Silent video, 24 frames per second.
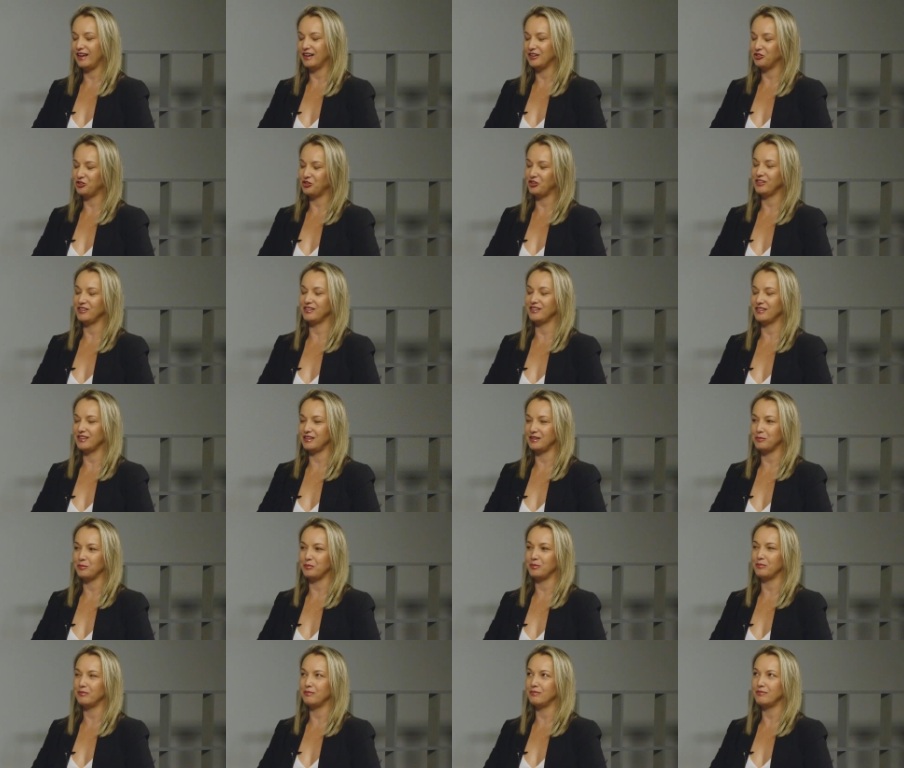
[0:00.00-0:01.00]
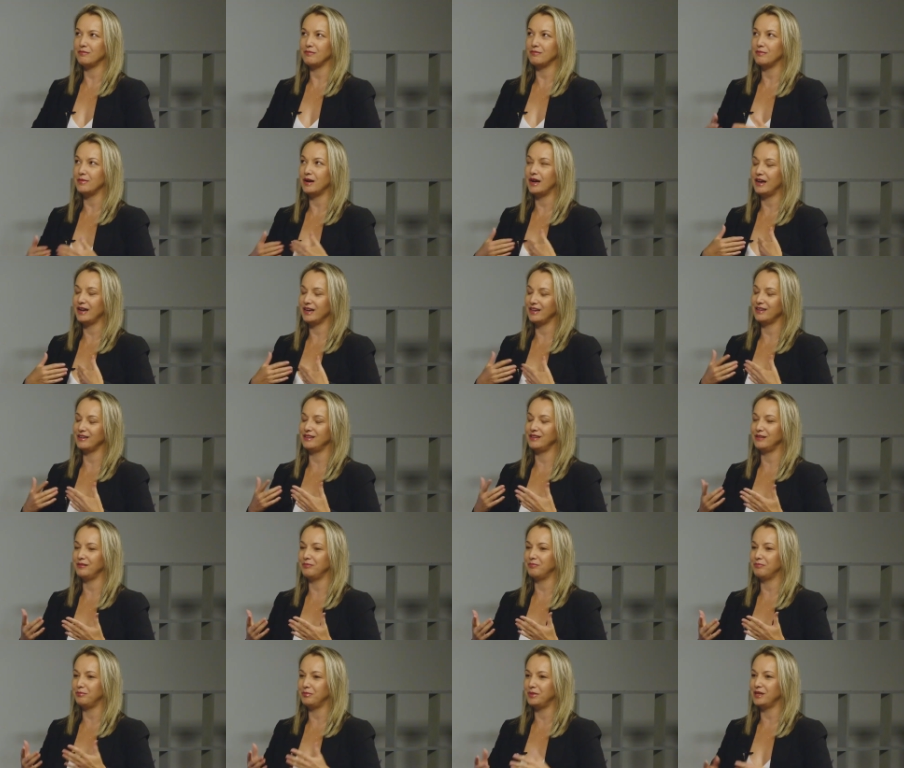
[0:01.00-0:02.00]
she's in
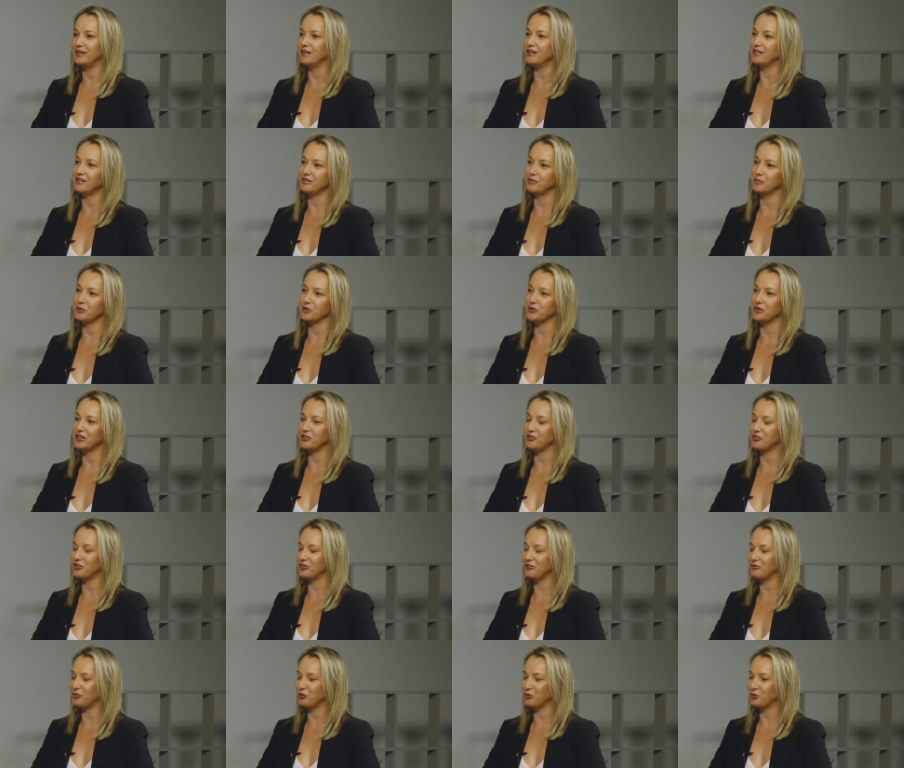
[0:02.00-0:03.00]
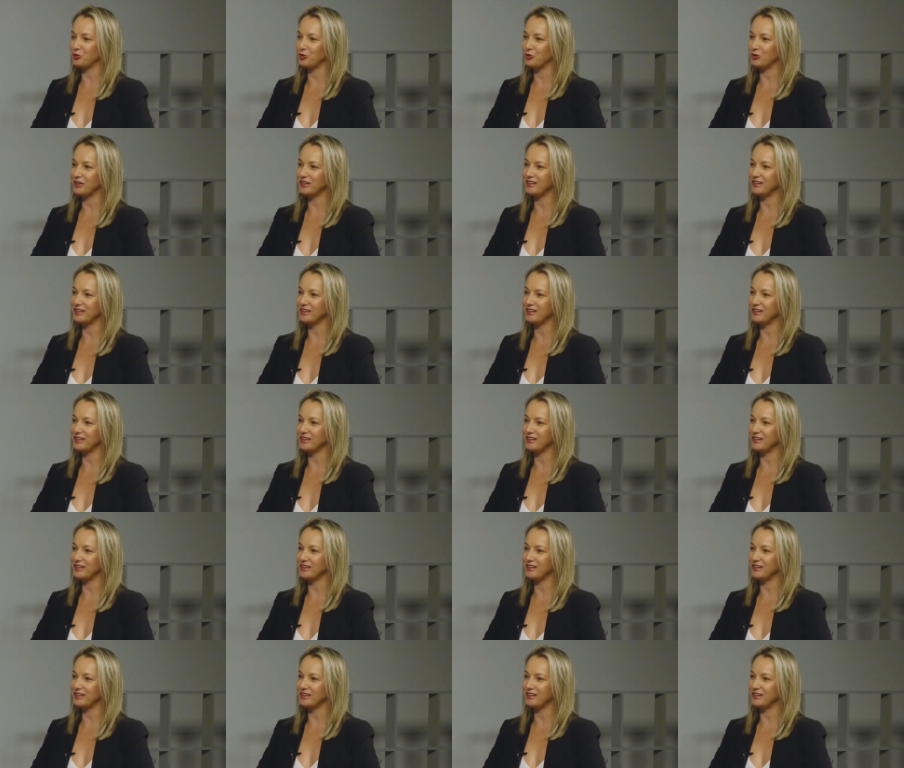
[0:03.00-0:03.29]
my big inspiration for sure.